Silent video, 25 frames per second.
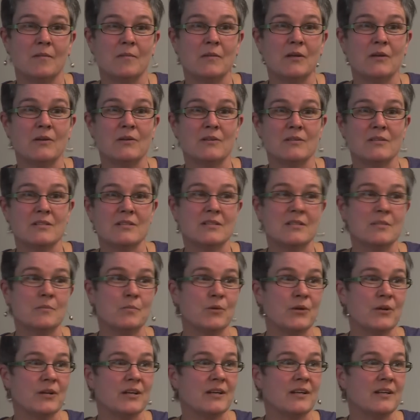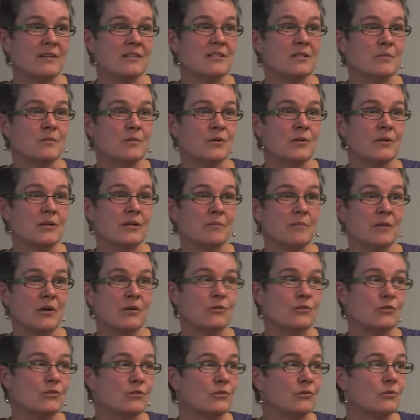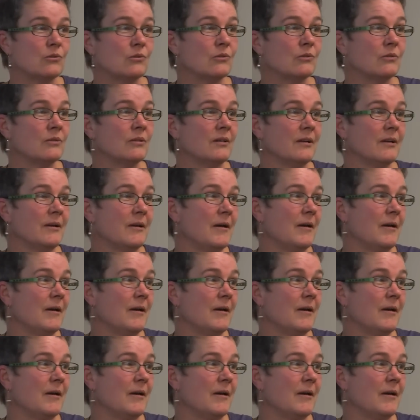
because it's a pretty intimate, emotional,